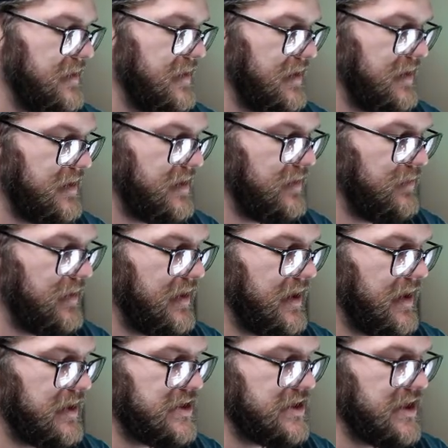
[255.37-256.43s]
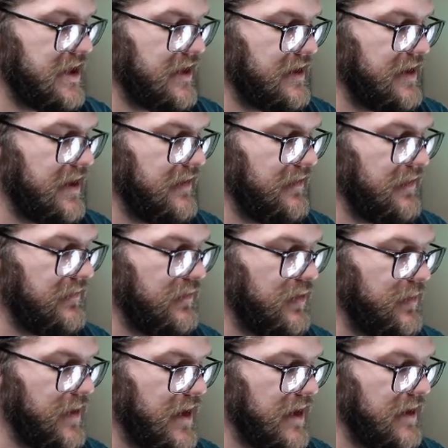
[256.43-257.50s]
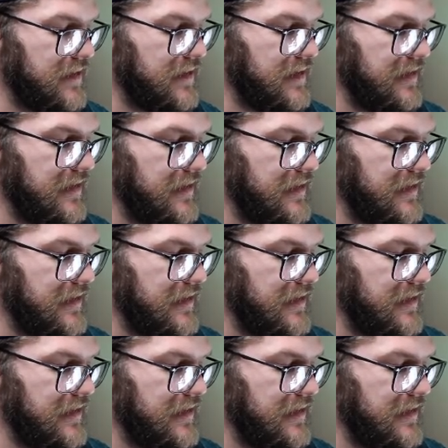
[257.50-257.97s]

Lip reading: at least we got a GX out of our 4 packs.